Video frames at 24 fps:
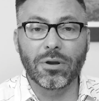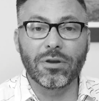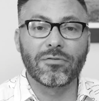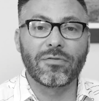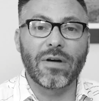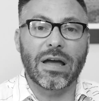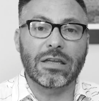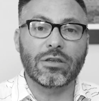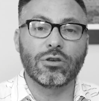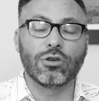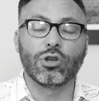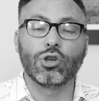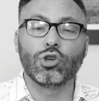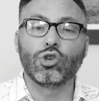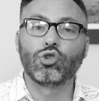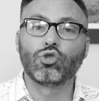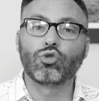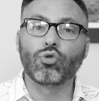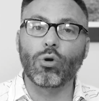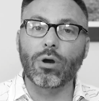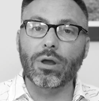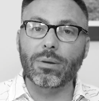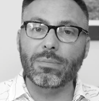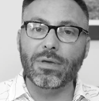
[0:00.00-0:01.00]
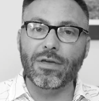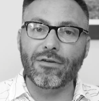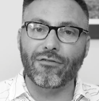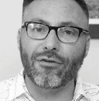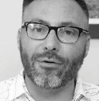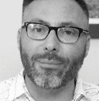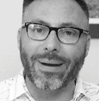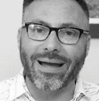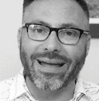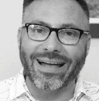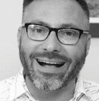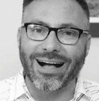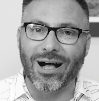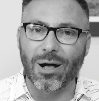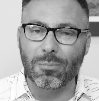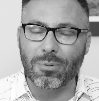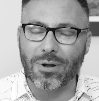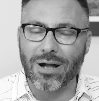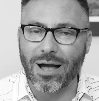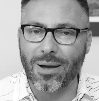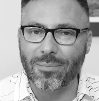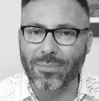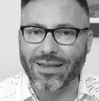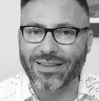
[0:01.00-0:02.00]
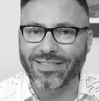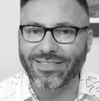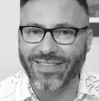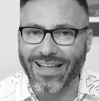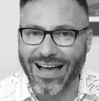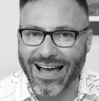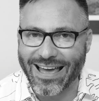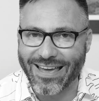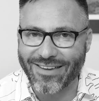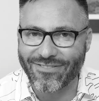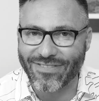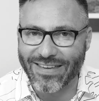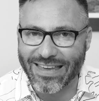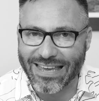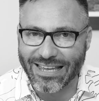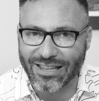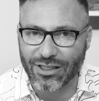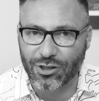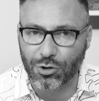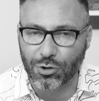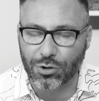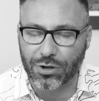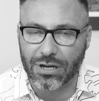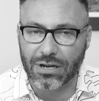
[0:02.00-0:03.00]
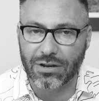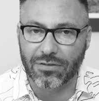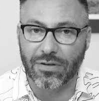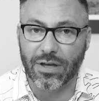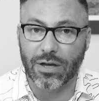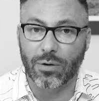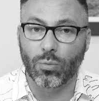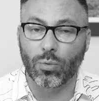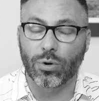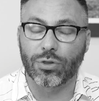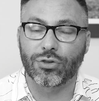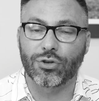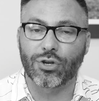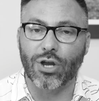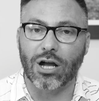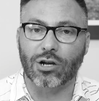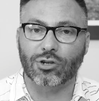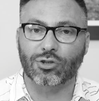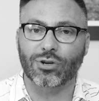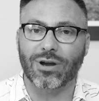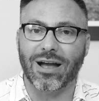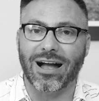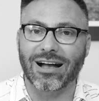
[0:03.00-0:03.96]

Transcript: I want to invite you to join me for my upcoming live e-learning event with Dr.